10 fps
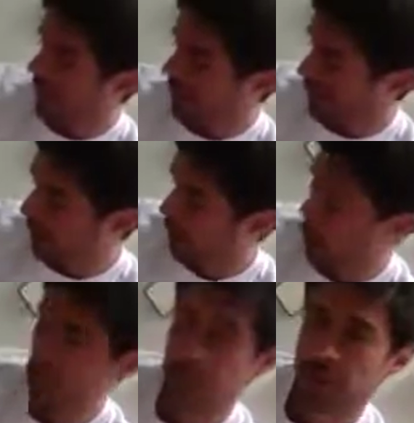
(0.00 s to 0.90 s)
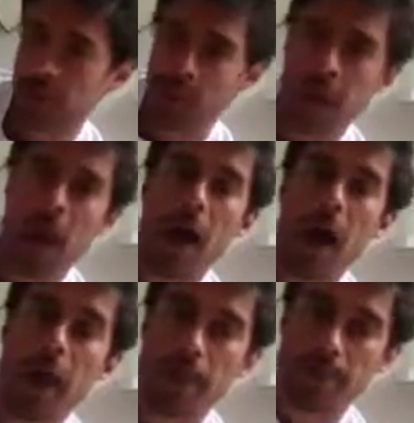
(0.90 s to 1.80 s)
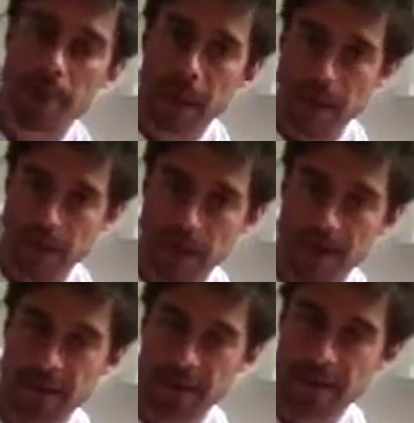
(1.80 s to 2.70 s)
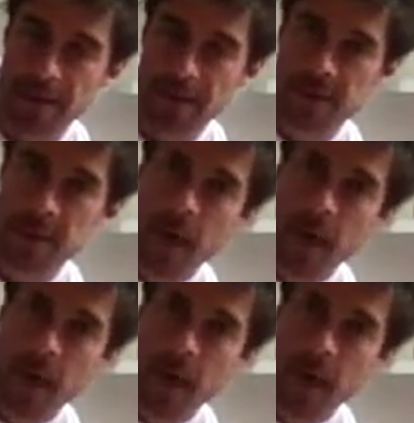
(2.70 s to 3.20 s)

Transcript: like quads, hip flexors,